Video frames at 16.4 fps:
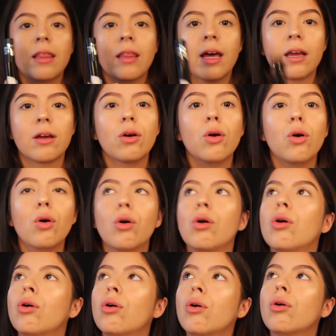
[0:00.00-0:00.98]
Like,
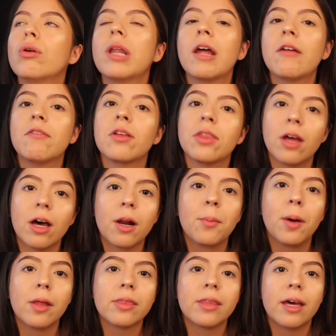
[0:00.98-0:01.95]
who never thought
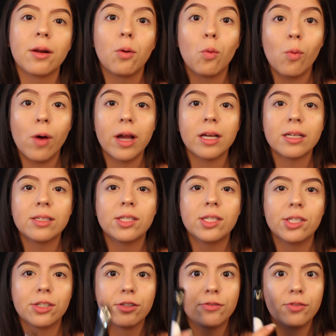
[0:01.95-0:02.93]
about that? A white
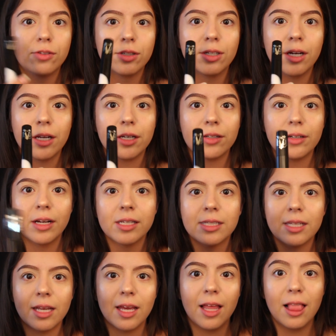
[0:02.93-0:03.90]
concealer for your under
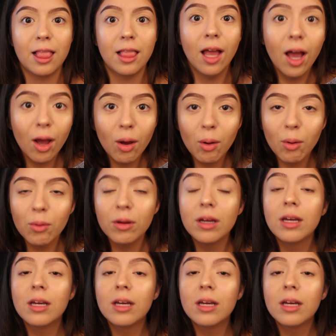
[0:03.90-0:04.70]
eyes? Like, hello.